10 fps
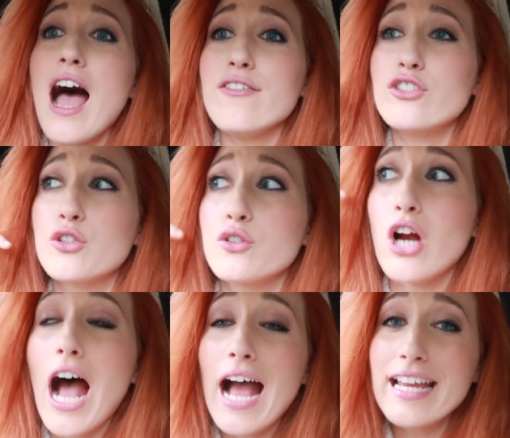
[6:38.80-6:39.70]
I've
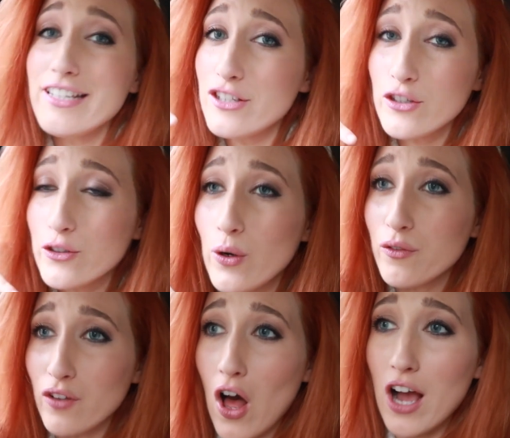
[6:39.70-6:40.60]
tried to
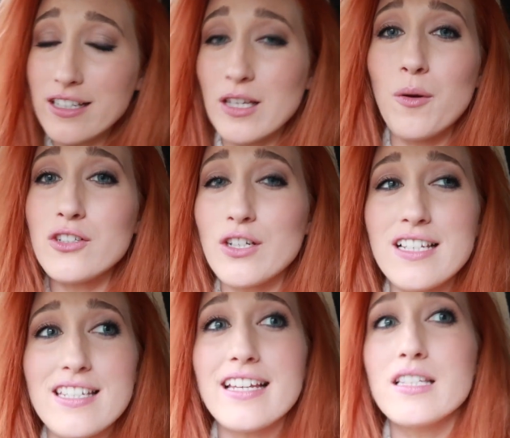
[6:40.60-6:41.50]
vlog because I want you
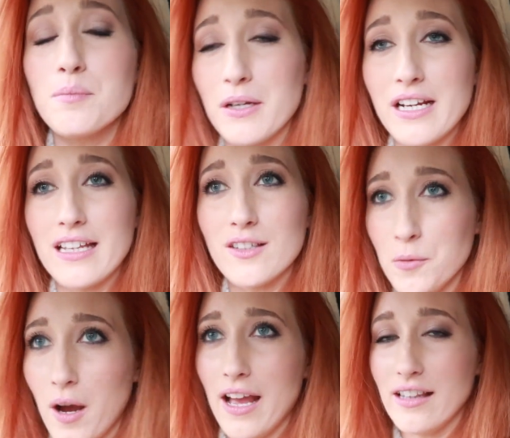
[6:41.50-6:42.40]
guys to
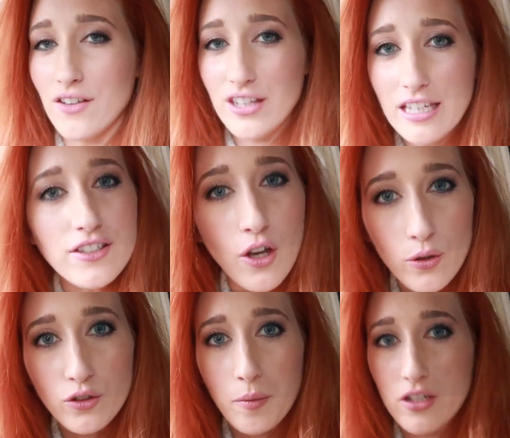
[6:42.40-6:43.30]
experience why I love the East
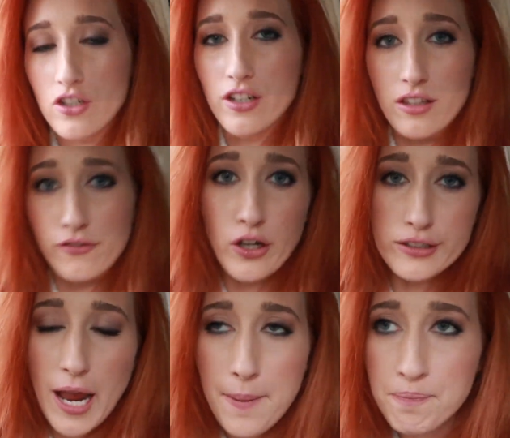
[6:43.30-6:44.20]
Coast so much during the
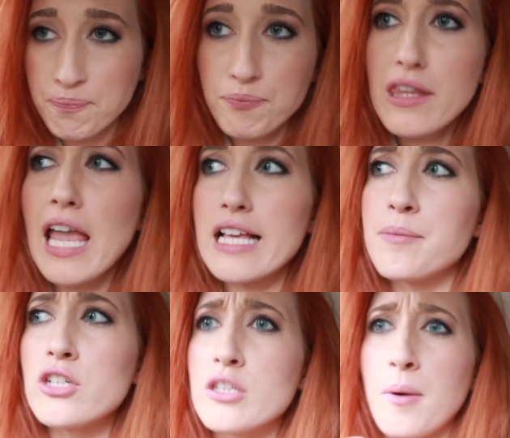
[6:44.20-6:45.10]
fall time
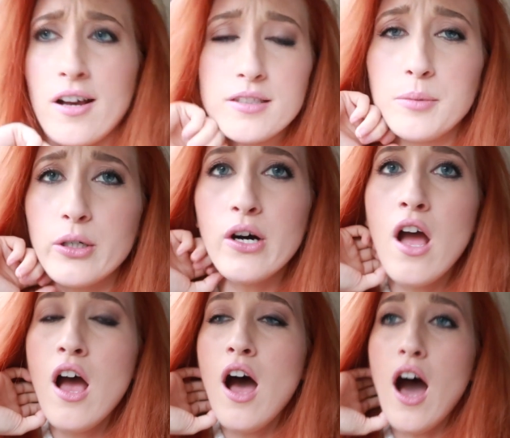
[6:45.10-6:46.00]
as much as possible.
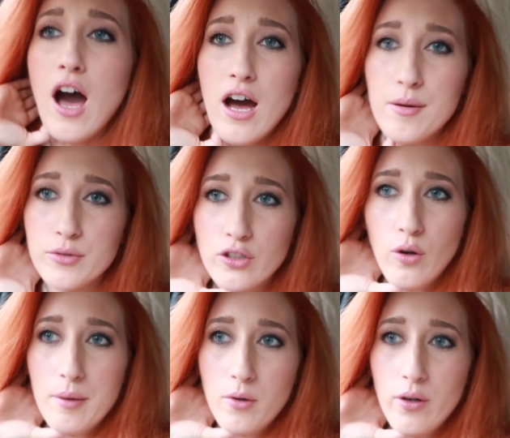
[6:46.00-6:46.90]
Um,
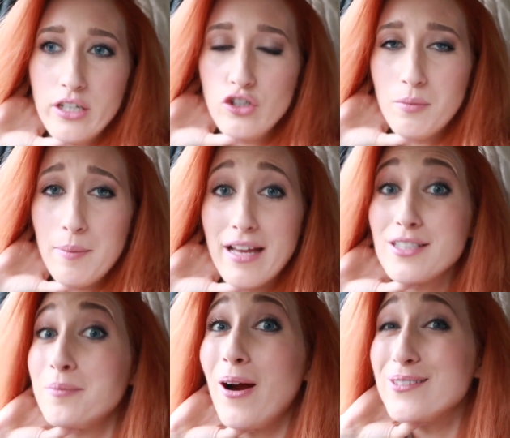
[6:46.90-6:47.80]
so I'm going to do my
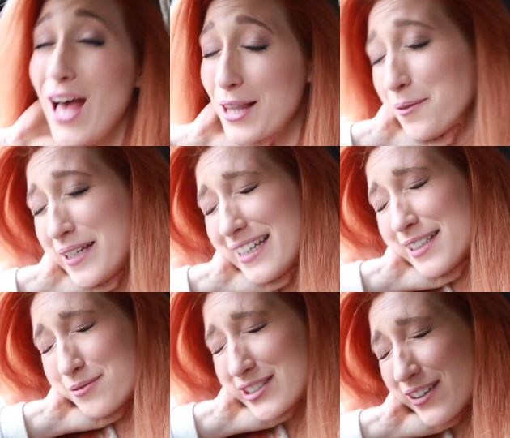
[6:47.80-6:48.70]
best. Tomorrow's
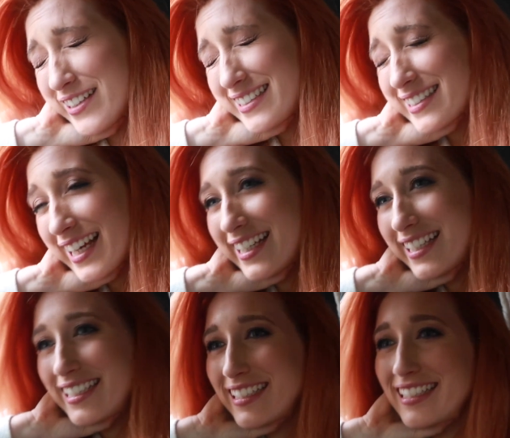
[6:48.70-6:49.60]
Halloween. I'm so
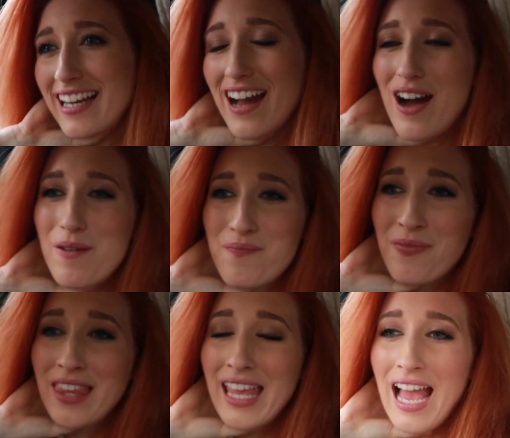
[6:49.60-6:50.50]
excited. Um,
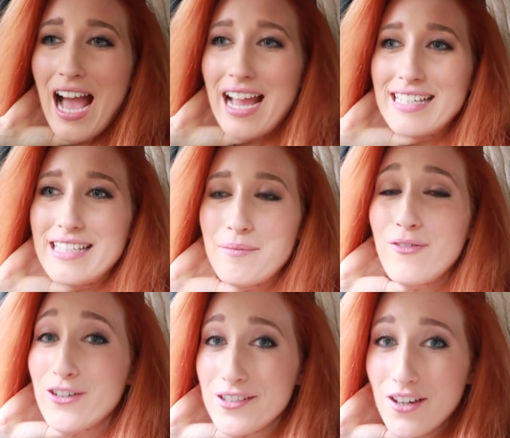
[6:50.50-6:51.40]
I did
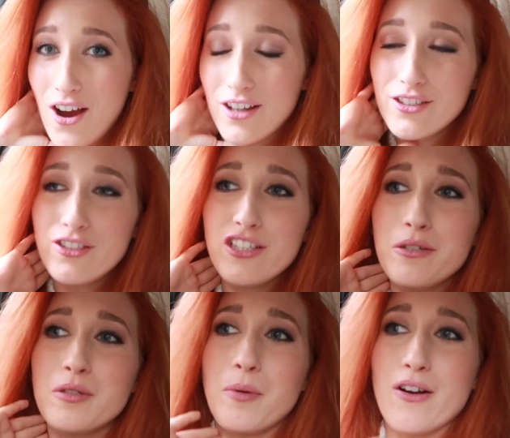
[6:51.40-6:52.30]
my first
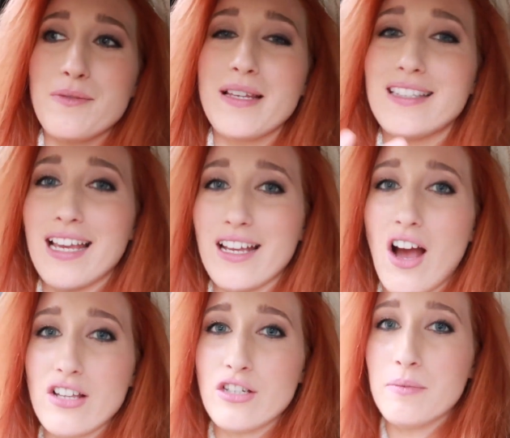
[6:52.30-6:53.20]
costume. Tomorrow's my second
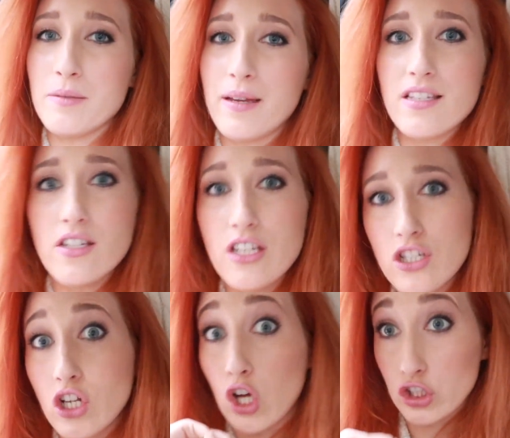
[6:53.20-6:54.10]
costume. It's my
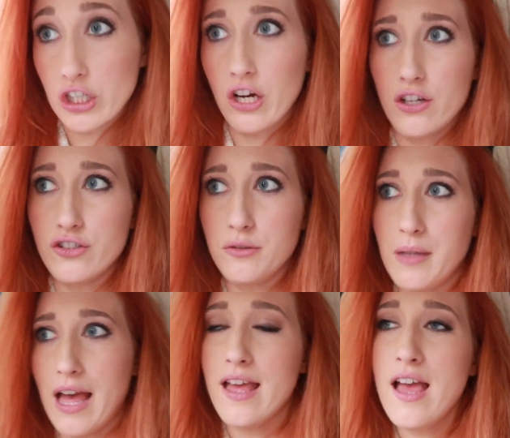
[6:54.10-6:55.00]
nostalgic
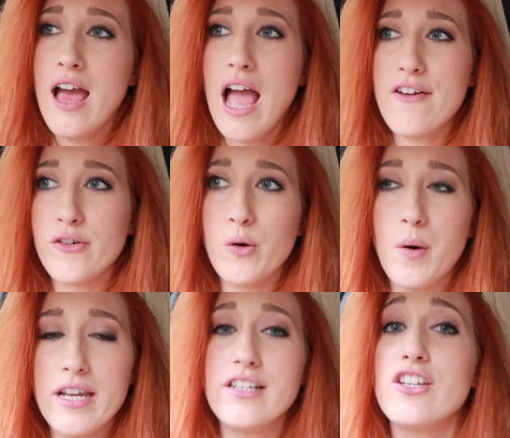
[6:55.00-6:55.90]
costume that
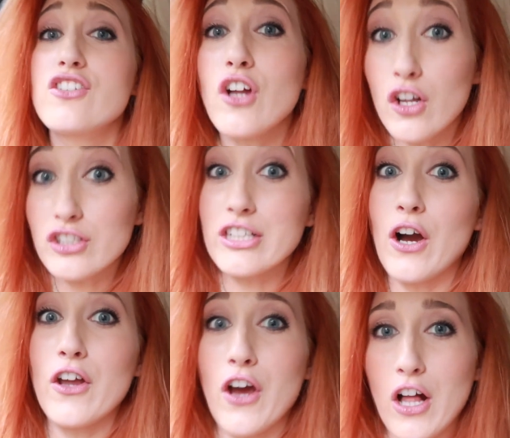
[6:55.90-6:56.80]
everyone wanted nostalgic
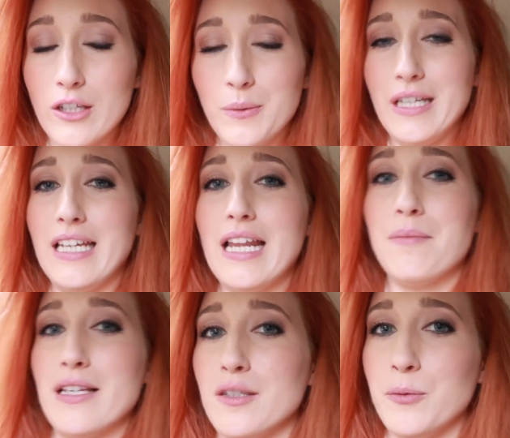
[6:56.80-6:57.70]
on Halloween
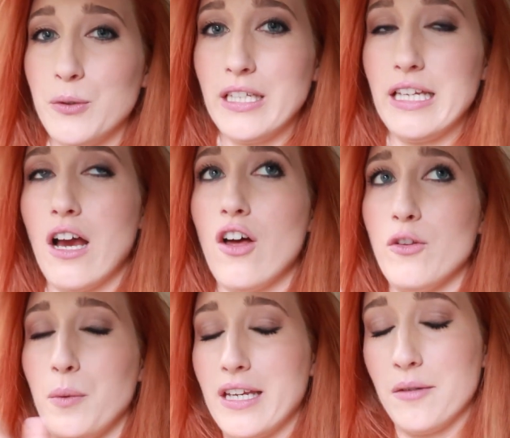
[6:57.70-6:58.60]
and my spooky
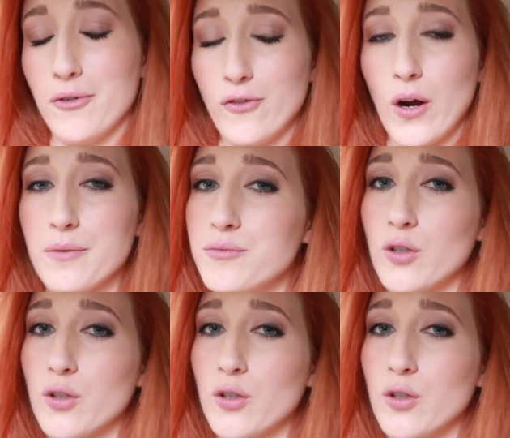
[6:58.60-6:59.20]
on the weekend before.